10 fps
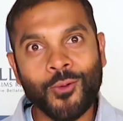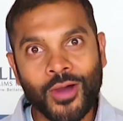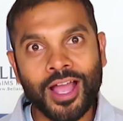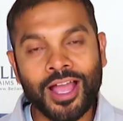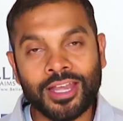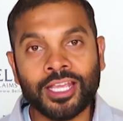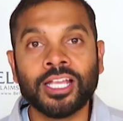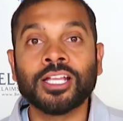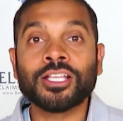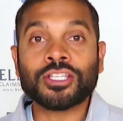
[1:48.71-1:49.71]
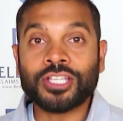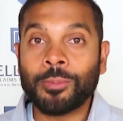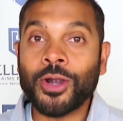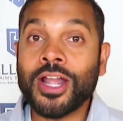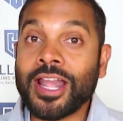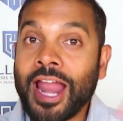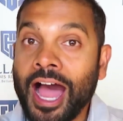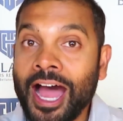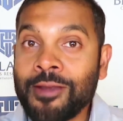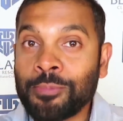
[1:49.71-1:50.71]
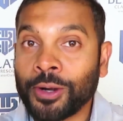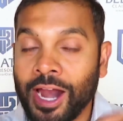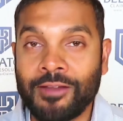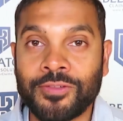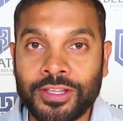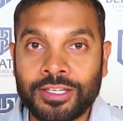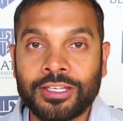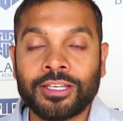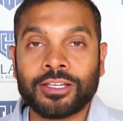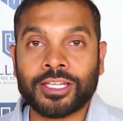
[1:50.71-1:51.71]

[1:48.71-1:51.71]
What? Some are non-profit,